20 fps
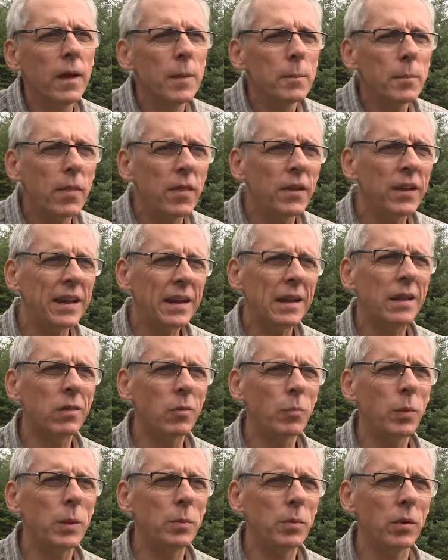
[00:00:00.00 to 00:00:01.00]
But the
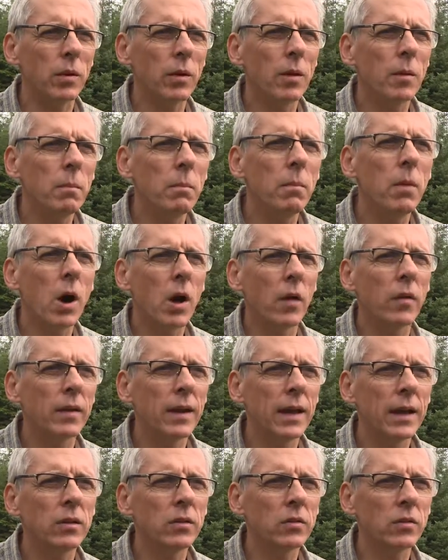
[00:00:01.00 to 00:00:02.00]
Neolithic people marked the
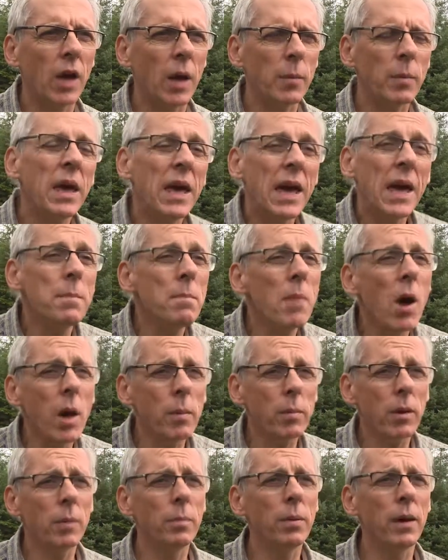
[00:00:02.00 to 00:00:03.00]
landscape. It
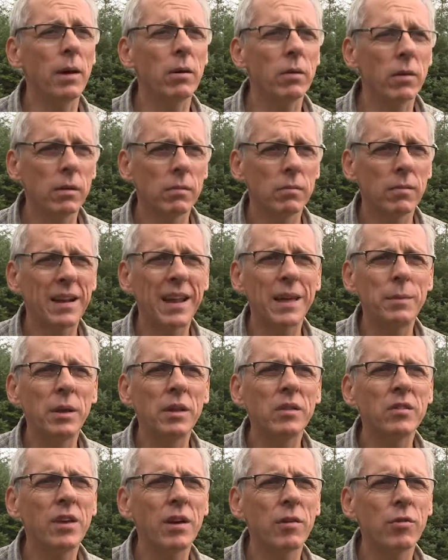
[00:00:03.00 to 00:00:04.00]
might be about
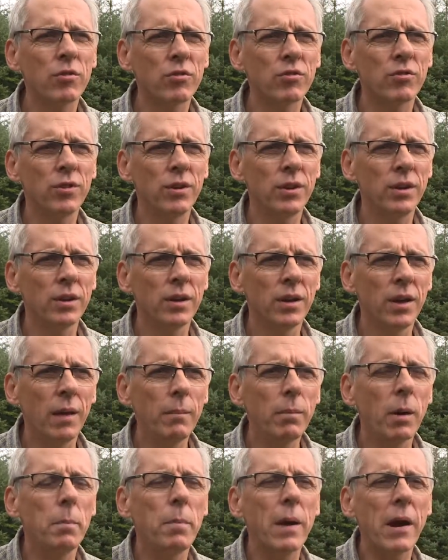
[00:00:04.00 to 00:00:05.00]
claiming territory
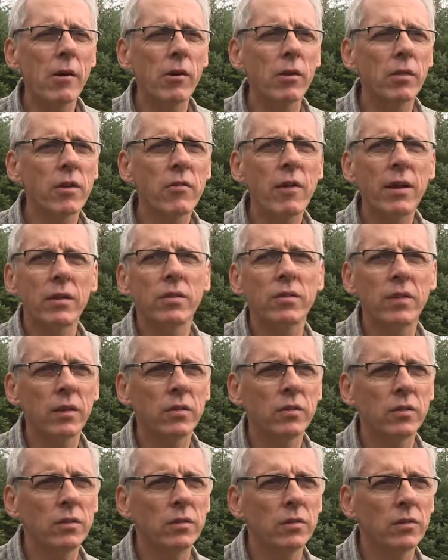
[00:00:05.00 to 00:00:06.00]
by burying their
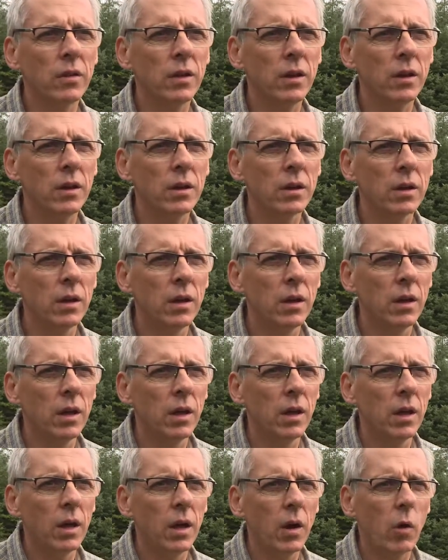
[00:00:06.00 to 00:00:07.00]
ancestors there,
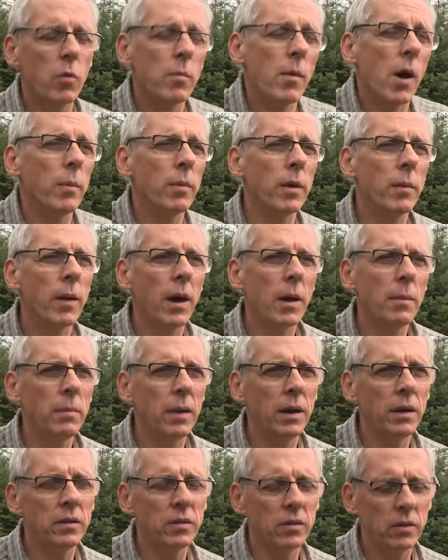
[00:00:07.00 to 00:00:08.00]
or it might be about
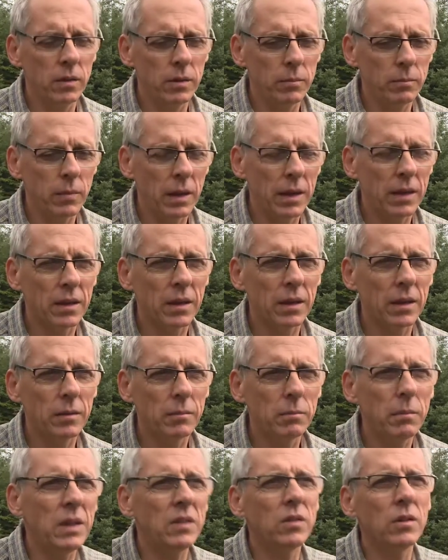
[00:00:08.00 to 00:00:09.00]

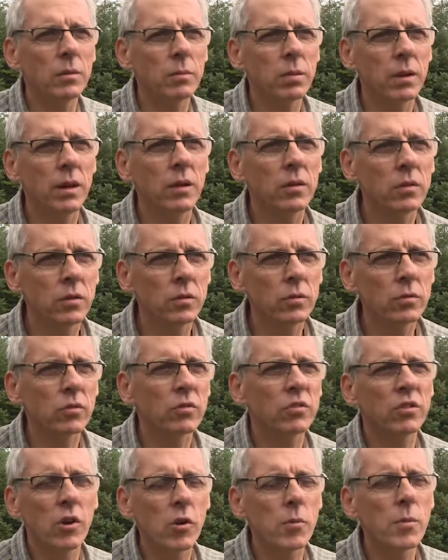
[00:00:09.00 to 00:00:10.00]
making meeting places or
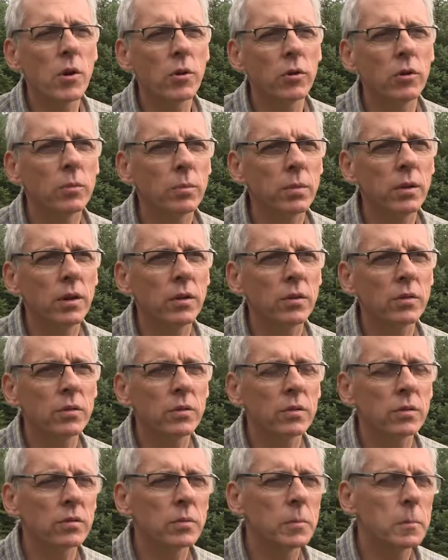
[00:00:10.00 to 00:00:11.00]
ceremonial
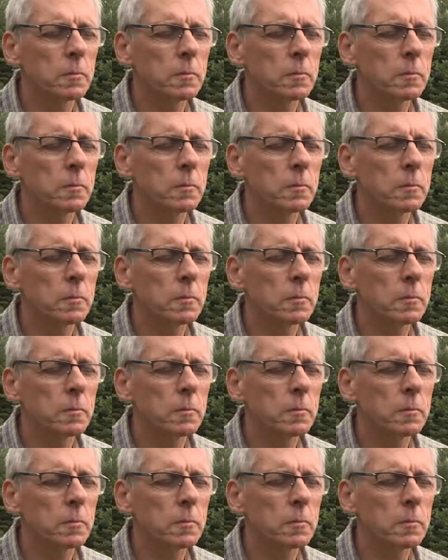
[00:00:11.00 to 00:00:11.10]
places.